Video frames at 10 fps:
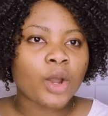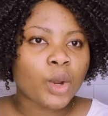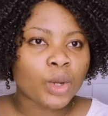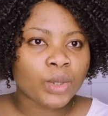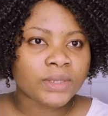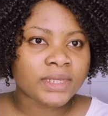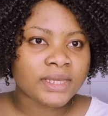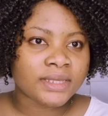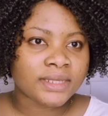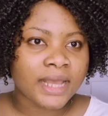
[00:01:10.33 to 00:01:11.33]
colors
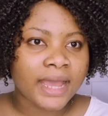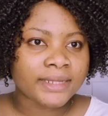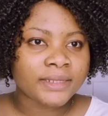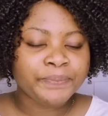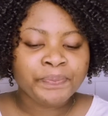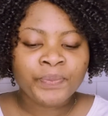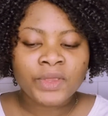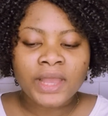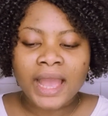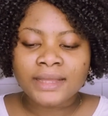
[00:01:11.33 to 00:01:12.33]
inside,
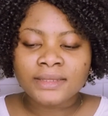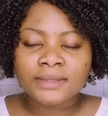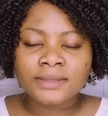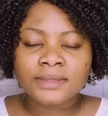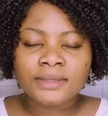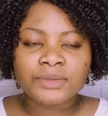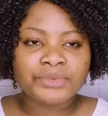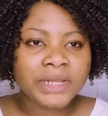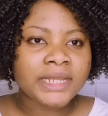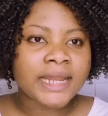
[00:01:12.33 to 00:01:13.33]
and it's
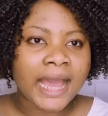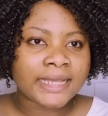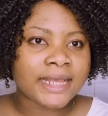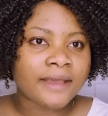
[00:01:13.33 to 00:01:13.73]
really nice.